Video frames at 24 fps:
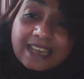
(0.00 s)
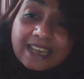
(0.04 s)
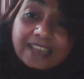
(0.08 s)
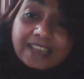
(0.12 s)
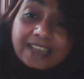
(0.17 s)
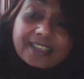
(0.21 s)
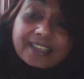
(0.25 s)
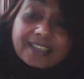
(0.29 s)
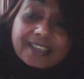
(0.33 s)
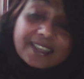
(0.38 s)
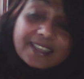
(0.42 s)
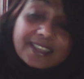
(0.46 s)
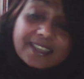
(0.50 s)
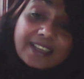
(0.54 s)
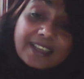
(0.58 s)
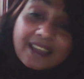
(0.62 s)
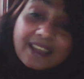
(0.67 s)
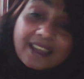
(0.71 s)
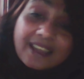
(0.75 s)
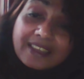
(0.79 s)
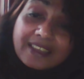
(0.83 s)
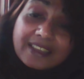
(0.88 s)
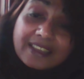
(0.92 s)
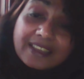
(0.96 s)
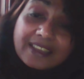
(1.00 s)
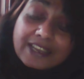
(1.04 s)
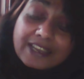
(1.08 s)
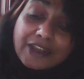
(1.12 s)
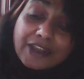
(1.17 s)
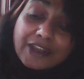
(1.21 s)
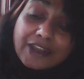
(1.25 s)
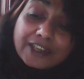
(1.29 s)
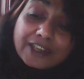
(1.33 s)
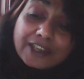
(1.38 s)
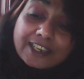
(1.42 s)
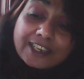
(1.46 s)
the CIA
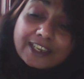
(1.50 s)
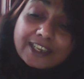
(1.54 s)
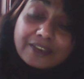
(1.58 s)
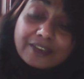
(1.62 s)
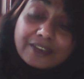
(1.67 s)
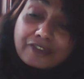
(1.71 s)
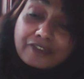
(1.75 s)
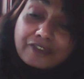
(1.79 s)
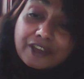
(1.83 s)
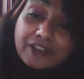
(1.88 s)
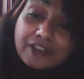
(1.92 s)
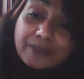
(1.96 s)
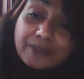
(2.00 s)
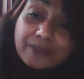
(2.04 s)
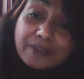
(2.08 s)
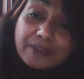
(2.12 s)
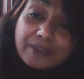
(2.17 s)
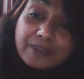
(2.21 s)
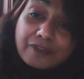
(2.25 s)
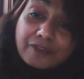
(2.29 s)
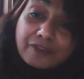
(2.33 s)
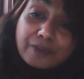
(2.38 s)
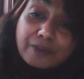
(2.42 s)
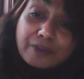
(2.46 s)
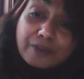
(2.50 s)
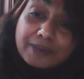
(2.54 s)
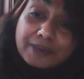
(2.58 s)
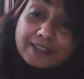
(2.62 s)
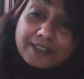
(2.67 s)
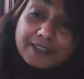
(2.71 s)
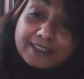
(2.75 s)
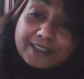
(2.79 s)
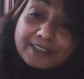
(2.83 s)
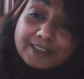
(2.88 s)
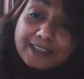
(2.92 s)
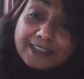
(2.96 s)
cannot confirm informed
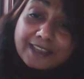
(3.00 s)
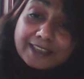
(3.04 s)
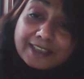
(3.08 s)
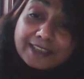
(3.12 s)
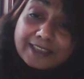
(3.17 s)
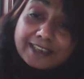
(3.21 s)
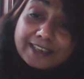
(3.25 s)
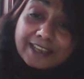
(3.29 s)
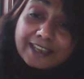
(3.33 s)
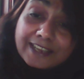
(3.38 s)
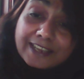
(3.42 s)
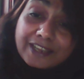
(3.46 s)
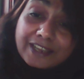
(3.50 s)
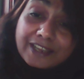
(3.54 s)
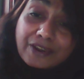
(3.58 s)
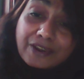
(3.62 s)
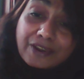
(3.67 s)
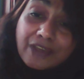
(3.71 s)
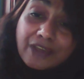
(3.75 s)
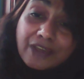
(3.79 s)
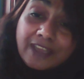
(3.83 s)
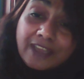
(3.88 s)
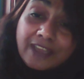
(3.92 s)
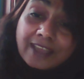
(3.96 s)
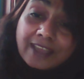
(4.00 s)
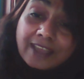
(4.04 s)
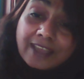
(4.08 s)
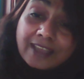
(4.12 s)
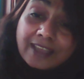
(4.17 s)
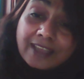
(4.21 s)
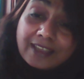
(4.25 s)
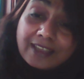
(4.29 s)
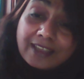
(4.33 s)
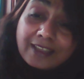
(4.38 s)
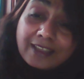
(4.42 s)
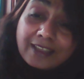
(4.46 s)
consent in any or in
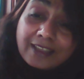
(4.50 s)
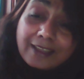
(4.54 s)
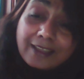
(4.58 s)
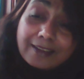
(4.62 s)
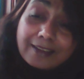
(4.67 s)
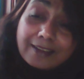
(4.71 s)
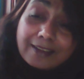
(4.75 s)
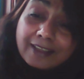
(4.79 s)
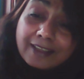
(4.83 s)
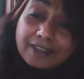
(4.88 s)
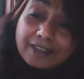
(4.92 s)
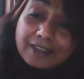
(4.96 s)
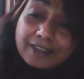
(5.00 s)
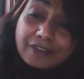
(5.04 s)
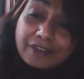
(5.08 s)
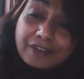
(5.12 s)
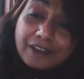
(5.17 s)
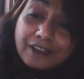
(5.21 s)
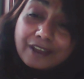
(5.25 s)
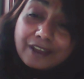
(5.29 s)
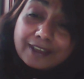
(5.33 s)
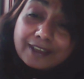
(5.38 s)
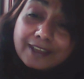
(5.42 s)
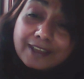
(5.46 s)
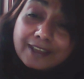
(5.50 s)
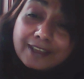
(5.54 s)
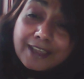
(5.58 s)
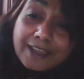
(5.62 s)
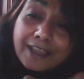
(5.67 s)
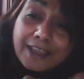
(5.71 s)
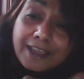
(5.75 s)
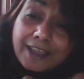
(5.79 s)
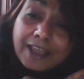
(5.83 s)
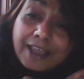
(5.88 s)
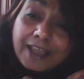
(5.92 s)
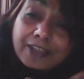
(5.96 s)
any classified
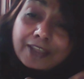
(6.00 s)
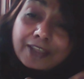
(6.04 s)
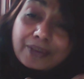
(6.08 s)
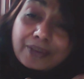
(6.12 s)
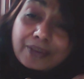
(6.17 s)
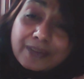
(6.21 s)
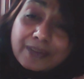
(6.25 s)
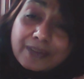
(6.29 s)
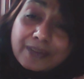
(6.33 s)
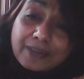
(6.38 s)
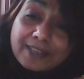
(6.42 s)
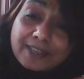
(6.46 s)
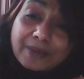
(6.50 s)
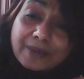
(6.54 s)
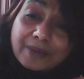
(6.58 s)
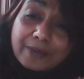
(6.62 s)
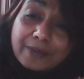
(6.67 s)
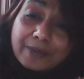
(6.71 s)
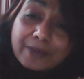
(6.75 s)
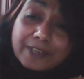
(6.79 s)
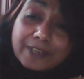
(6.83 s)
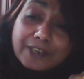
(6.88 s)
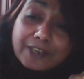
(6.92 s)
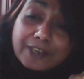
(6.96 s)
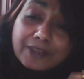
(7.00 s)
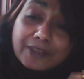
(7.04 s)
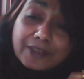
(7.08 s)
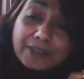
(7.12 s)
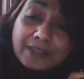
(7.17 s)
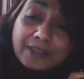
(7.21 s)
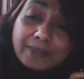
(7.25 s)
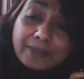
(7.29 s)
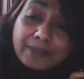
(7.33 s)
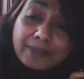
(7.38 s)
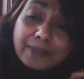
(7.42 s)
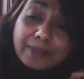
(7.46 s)
human experimentation
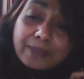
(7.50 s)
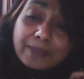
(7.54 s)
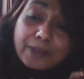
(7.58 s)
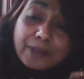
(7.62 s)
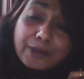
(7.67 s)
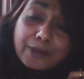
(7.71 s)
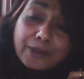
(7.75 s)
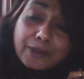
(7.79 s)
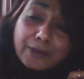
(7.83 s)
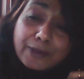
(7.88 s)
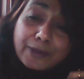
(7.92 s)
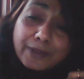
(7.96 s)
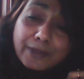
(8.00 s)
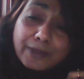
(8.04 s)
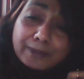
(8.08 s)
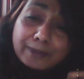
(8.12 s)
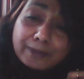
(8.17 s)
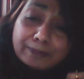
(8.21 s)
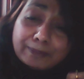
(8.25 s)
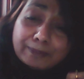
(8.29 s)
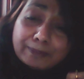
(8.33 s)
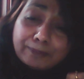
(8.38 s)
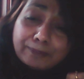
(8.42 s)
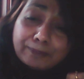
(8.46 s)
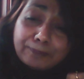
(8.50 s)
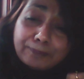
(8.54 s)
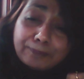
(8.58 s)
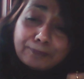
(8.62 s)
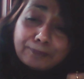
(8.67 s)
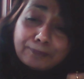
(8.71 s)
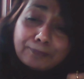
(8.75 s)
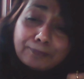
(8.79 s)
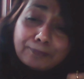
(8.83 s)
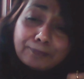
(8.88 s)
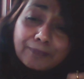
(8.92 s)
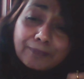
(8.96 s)
that may be ongoing.
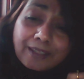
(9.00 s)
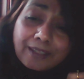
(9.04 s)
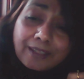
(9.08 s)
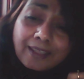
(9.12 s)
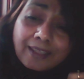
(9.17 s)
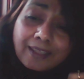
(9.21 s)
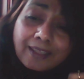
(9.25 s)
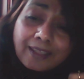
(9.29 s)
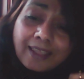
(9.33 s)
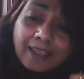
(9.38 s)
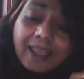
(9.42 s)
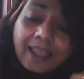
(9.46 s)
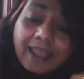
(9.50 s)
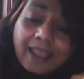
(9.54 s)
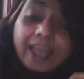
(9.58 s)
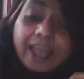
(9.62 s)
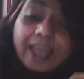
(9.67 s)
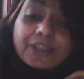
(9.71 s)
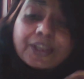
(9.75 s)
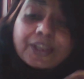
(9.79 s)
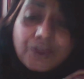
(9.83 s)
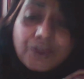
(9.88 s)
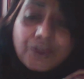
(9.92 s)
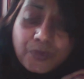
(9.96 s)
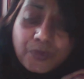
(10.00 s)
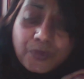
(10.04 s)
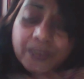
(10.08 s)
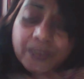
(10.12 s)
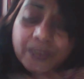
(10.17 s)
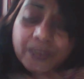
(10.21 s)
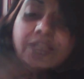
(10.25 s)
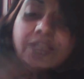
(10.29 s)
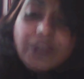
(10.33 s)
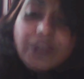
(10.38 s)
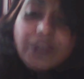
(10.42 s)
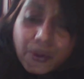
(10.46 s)
Right. And you know, we
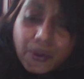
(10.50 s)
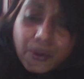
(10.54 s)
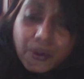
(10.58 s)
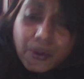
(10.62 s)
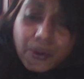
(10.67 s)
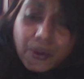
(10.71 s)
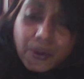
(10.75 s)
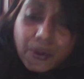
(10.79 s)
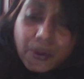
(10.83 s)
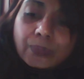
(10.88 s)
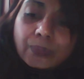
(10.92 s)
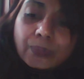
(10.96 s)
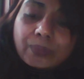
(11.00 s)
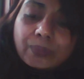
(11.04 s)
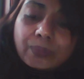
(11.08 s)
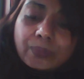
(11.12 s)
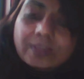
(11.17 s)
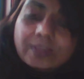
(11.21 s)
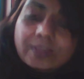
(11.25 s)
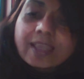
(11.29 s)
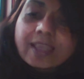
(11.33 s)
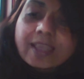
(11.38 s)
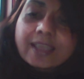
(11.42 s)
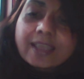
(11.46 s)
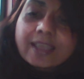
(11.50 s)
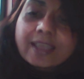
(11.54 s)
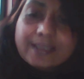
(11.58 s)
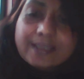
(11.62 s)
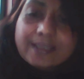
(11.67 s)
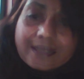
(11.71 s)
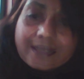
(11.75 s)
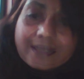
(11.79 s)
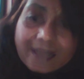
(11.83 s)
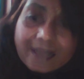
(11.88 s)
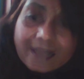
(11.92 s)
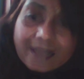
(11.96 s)
know that
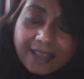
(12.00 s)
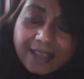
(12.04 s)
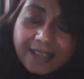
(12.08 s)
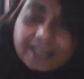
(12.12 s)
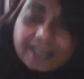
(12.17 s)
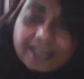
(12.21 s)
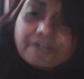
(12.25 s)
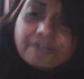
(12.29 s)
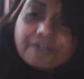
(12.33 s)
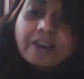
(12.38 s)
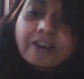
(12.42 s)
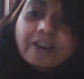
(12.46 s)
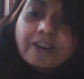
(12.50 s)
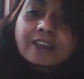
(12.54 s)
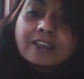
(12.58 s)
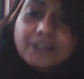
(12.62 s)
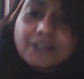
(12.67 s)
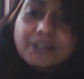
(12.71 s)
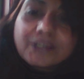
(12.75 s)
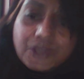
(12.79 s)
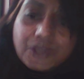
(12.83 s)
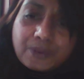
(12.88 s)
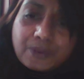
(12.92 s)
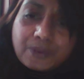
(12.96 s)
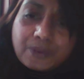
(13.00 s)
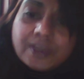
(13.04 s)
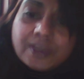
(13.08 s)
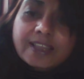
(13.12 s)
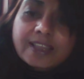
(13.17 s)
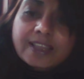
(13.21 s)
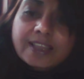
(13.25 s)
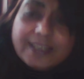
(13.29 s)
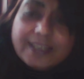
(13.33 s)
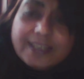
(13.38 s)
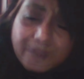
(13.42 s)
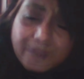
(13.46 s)
classified human
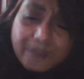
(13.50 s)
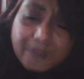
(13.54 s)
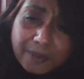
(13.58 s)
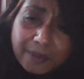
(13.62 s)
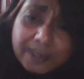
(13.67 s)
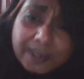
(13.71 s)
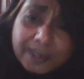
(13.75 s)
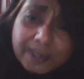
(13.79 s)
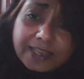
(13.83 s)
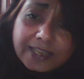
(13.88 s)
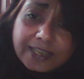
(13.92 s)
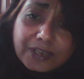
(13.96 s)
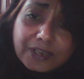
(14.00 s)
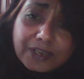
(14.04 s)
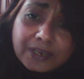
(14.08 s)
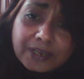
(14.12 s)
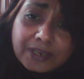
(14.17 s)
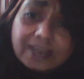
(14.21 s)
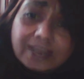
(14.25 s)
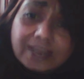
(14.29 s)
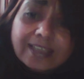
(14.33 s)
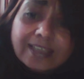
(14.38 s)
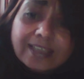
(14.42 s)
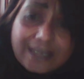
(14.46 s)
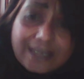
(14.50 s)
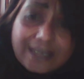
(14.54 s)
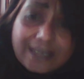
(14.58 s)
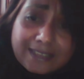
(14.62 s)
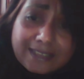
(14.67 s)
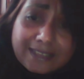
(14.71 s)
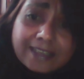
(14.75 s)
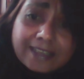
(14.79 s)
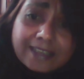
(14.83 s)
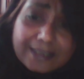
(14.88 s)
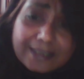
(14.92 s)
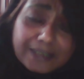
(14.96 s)
experimentation is
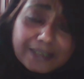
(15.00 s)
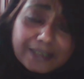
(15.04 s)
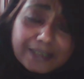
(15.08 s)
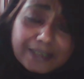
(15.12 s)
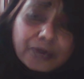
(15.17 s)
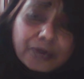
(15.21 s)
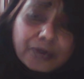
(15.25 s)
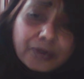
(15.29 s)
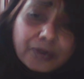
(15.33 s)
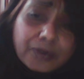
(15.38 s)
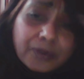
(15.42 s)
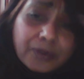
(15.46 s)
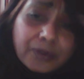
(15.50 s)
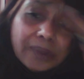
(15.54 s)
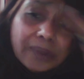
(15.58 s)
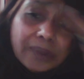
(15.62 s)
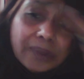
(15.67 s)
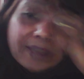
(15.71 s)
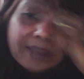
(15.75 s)
indeed ongoing.